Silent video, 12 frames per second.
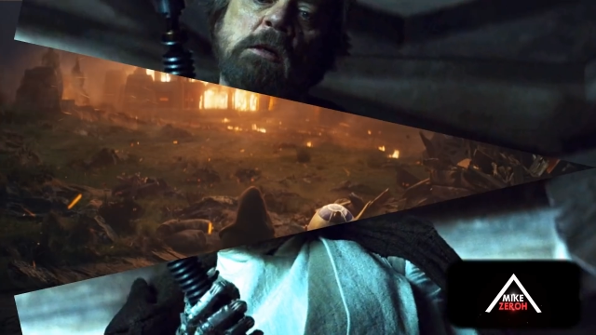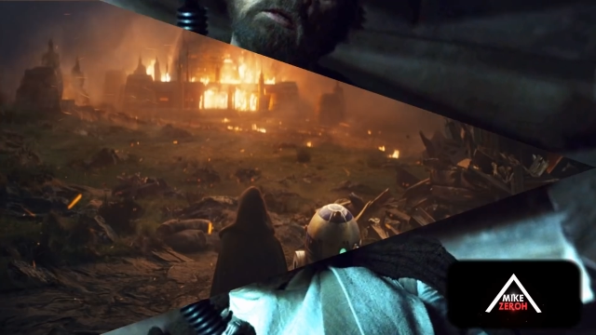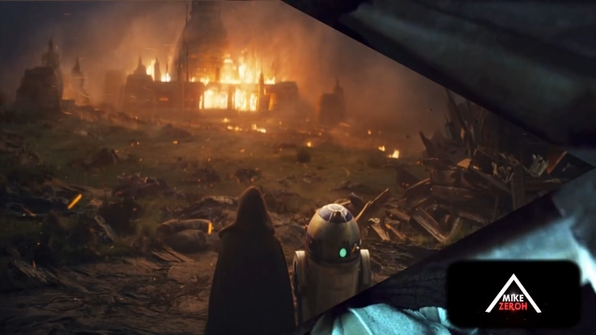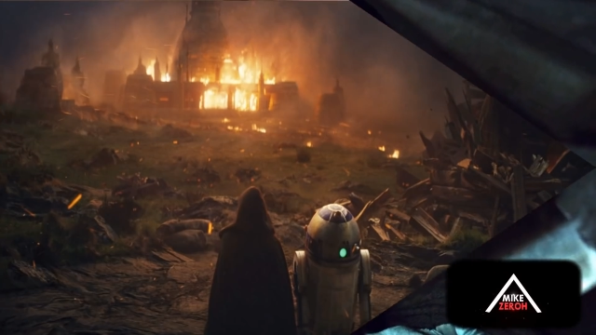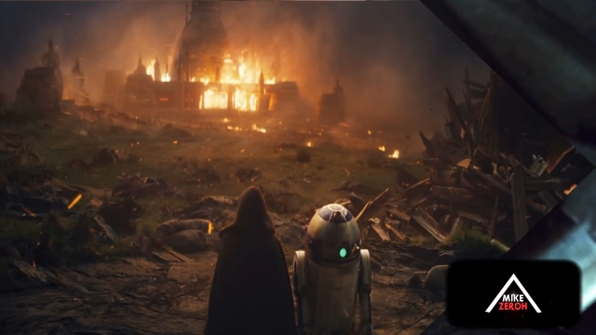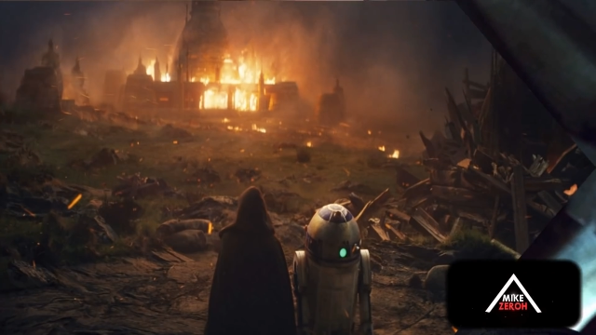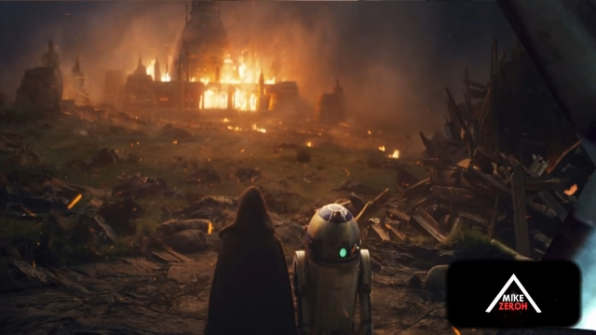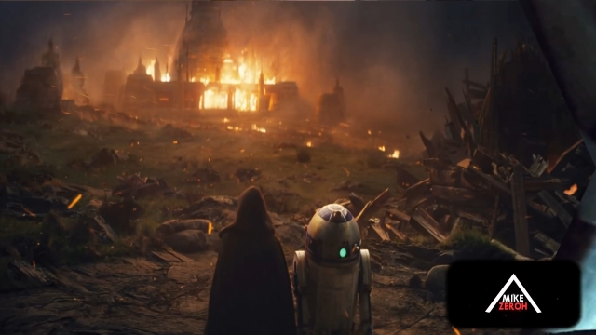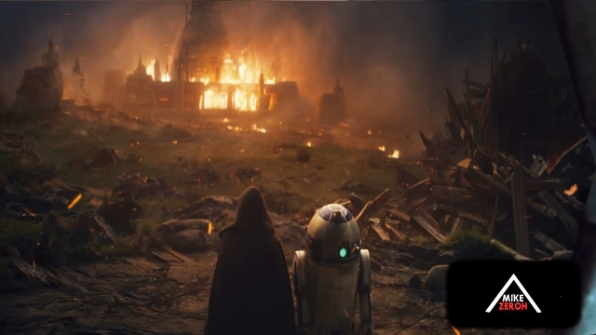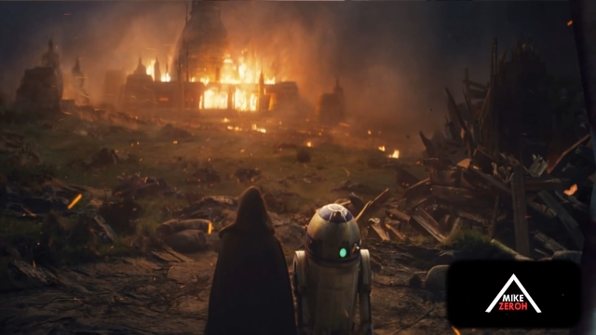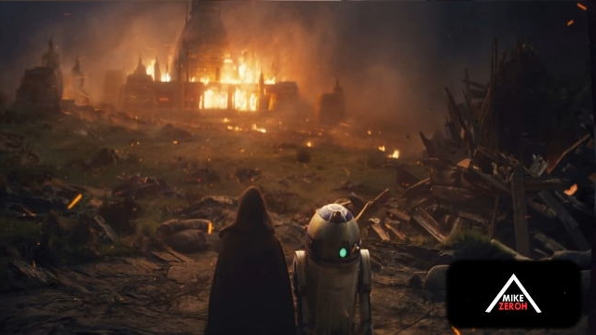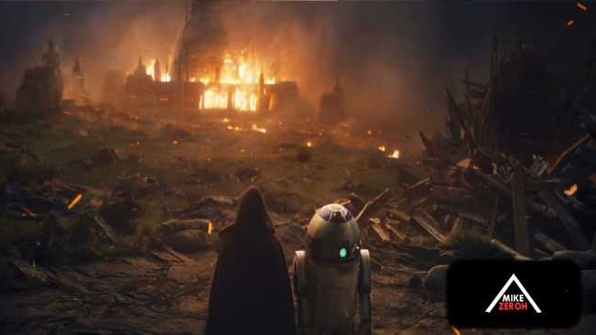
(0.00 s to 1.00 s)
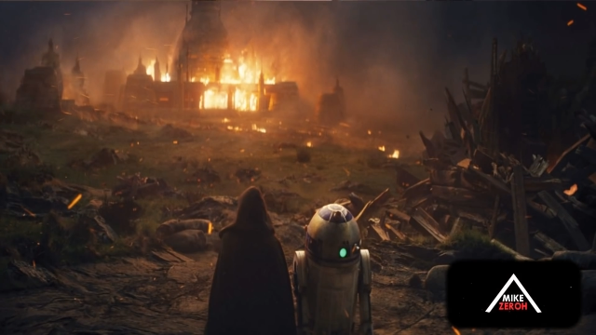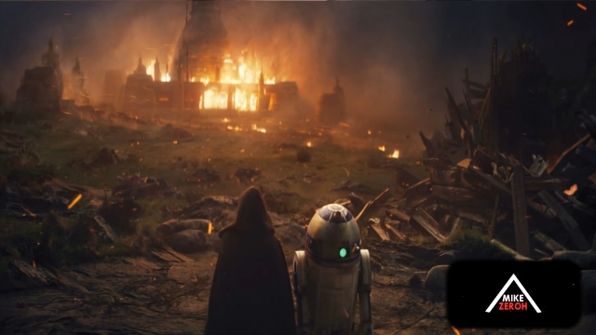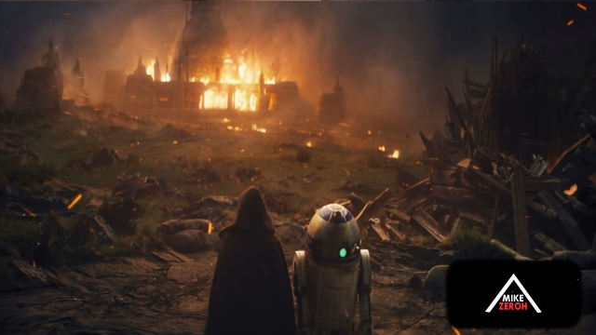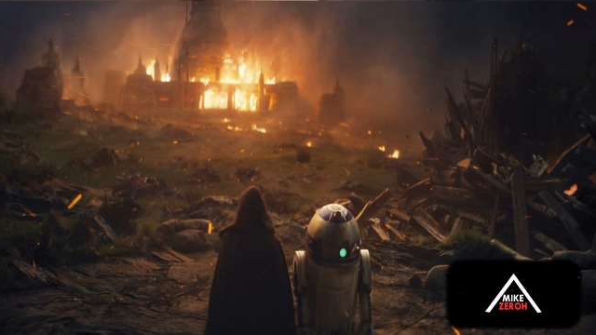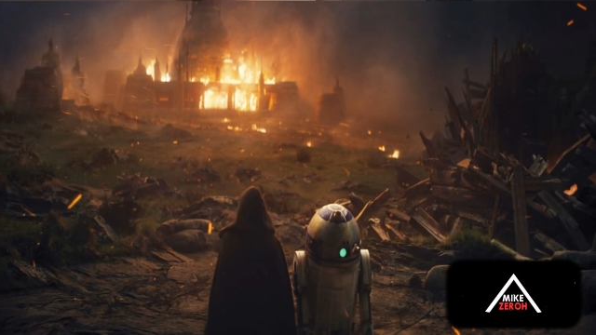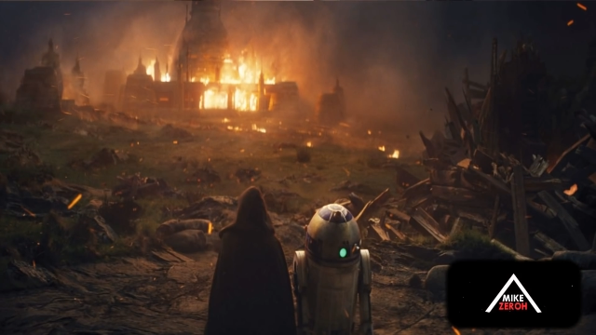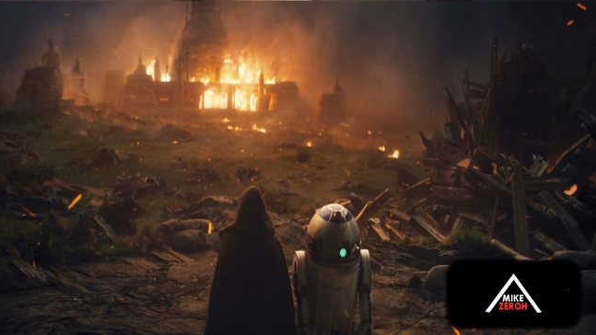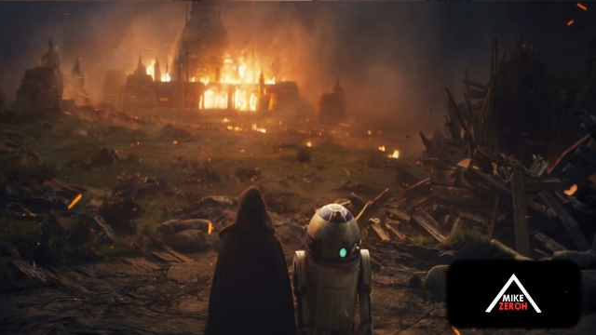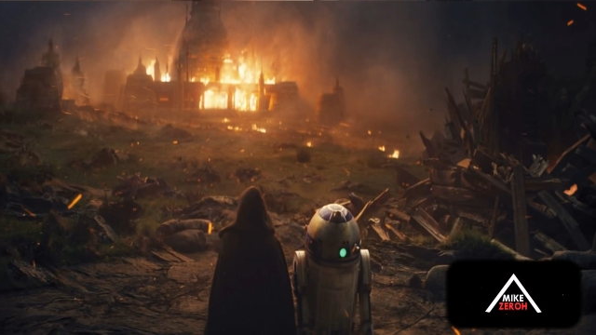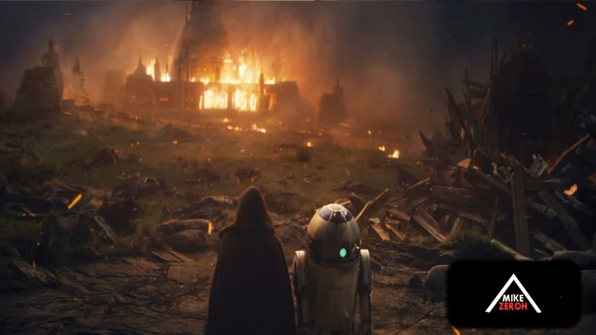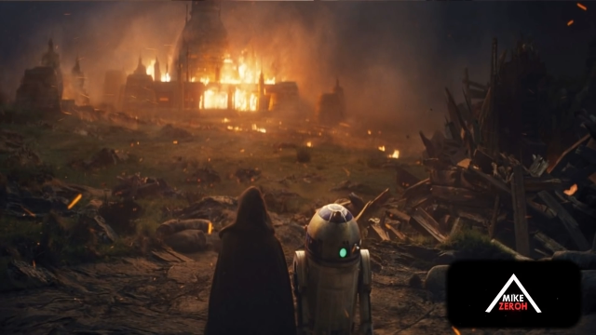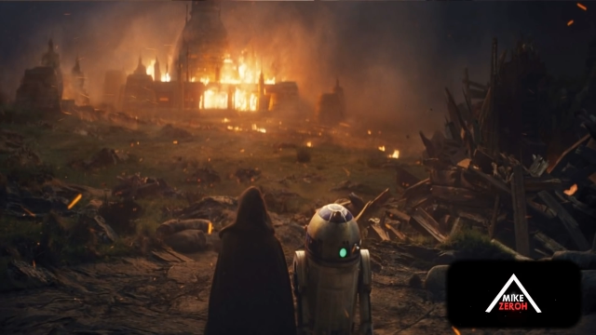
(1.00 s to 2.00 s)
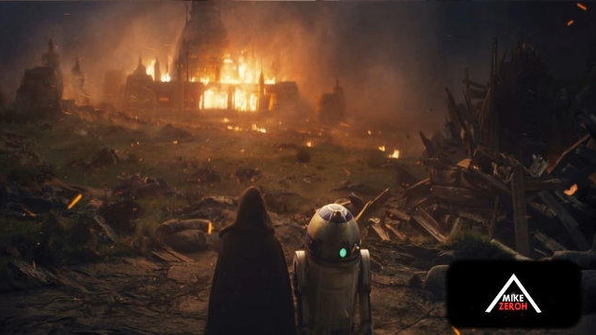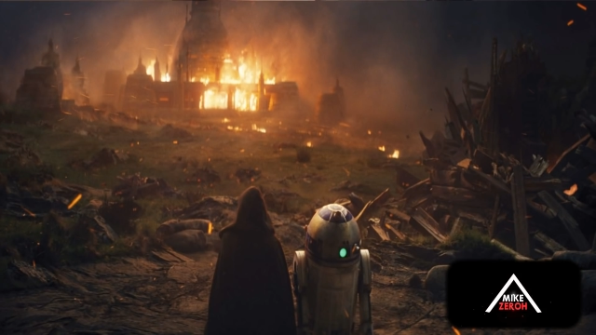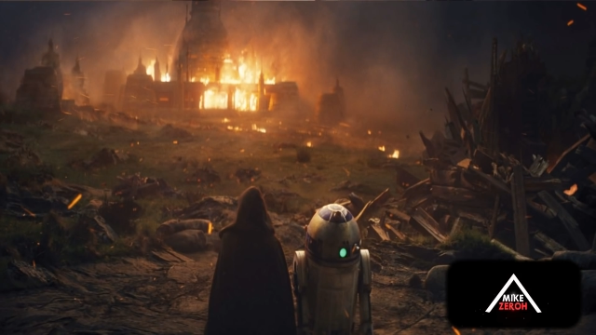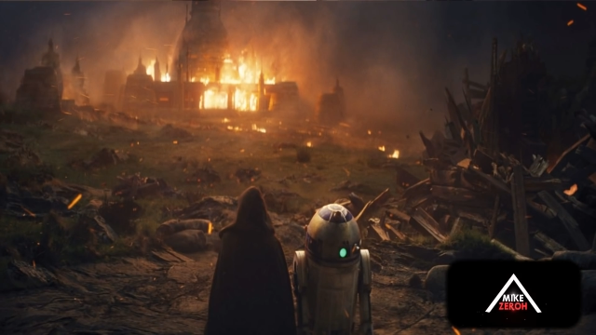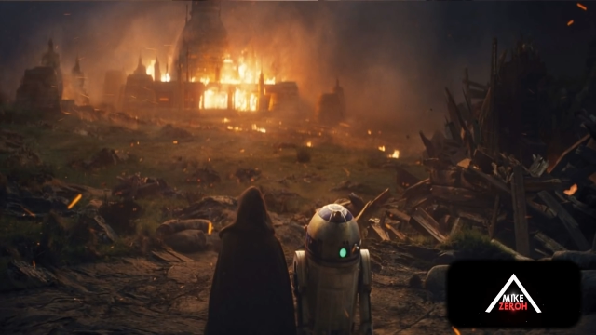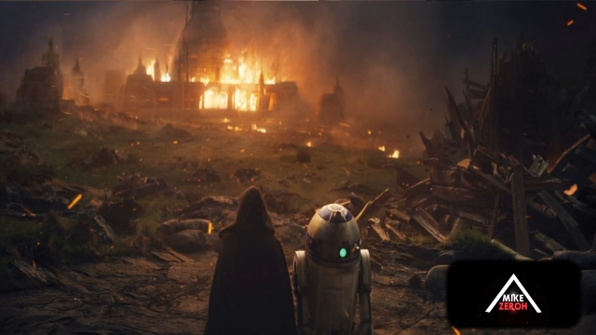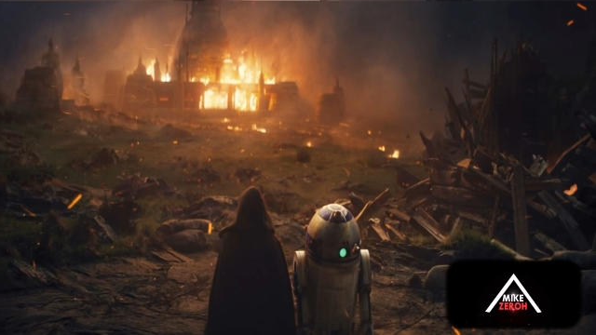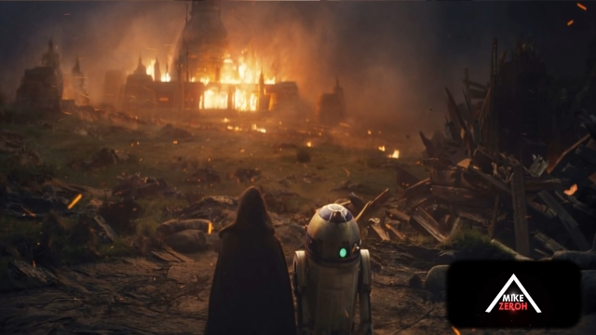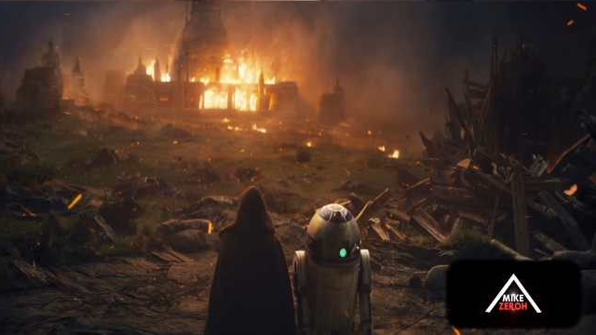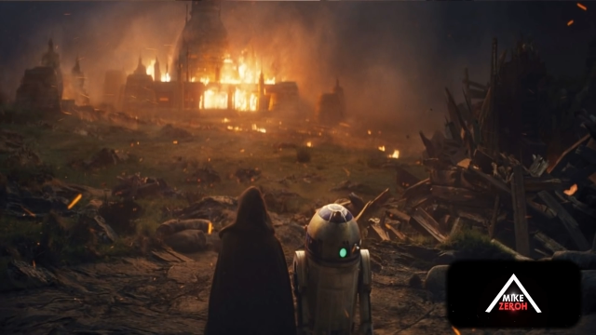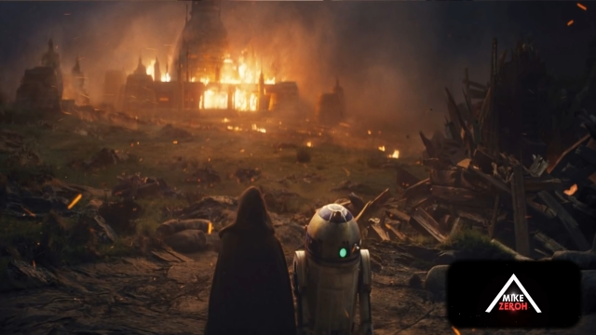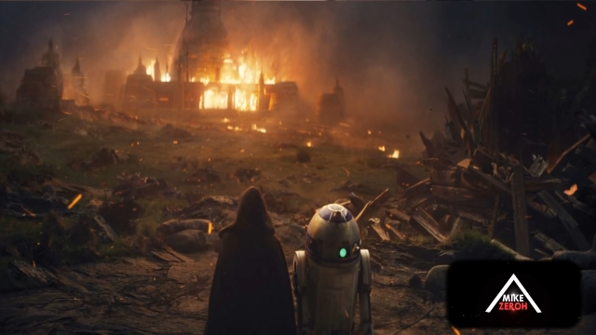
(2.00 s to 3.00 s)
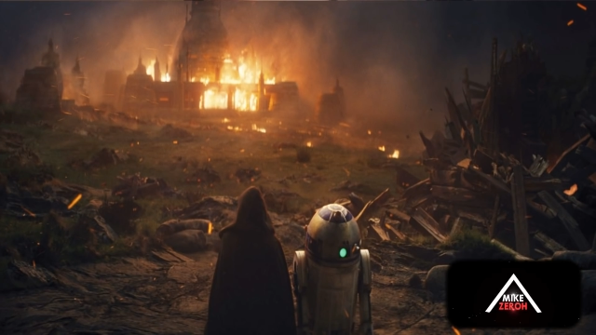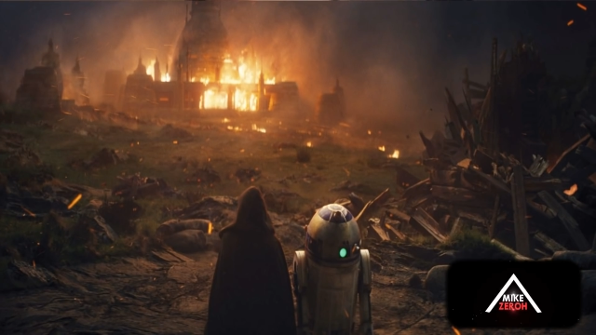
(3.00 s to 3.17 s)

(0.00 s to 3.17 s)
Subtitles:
No face is visible, so there are no lips to read.